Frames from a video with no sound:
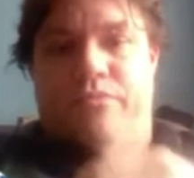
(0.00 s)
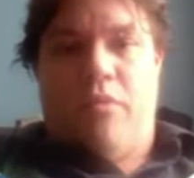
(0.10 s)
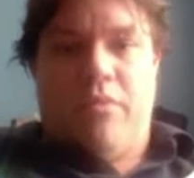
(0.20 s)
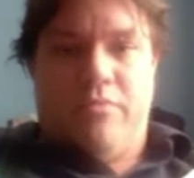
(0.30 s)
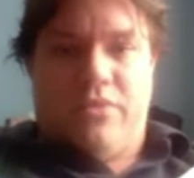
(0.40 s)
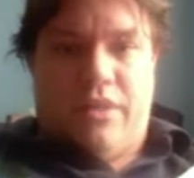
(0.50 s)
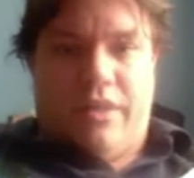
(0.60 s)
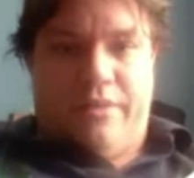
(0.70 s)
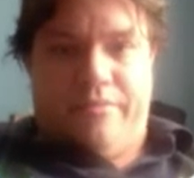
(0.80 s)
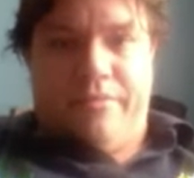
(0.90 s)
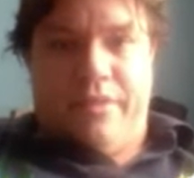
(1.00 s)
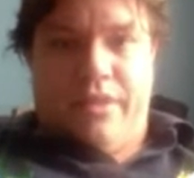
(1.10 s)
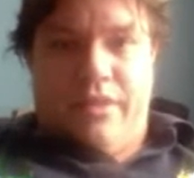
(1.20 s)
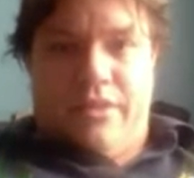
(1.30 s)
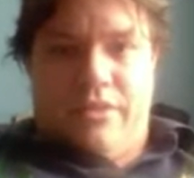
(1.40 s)
problems lurking.
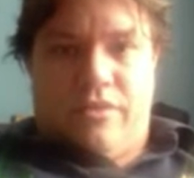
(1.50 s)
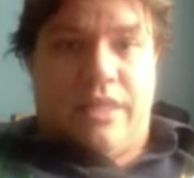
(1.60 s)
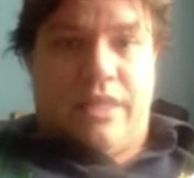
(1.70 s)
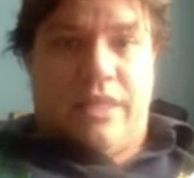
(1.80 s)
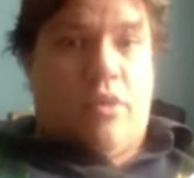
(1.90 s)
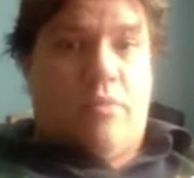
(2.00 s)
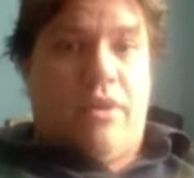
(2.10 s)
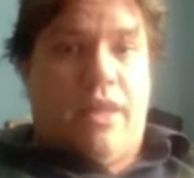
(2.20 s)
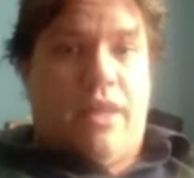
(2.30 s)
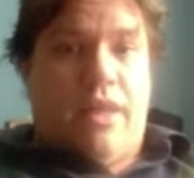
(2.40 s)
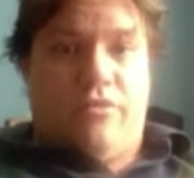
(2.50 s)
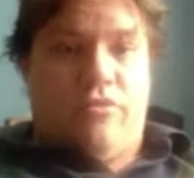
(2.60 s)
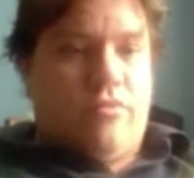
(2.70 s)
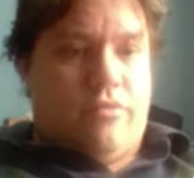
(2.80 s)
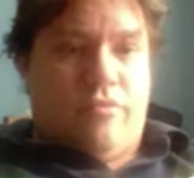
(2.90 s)
But that's the proper line.
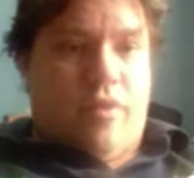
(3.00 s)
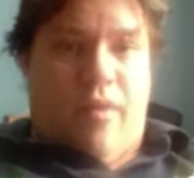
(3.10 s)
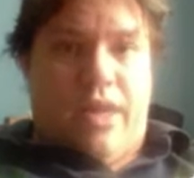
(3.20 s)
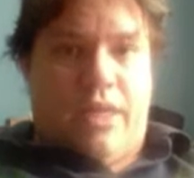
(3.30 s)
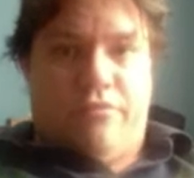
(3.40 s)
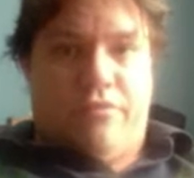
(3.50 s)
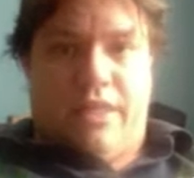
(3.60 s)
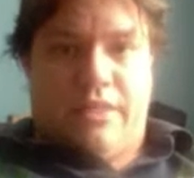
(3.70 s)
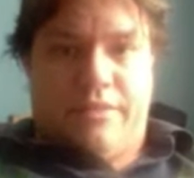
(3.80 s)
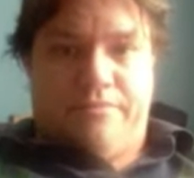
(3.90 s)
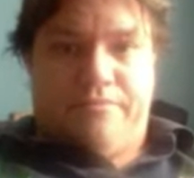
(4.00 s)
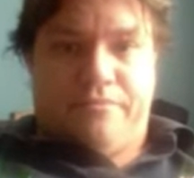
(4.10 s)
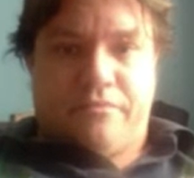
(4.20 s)
You don't require any finesse.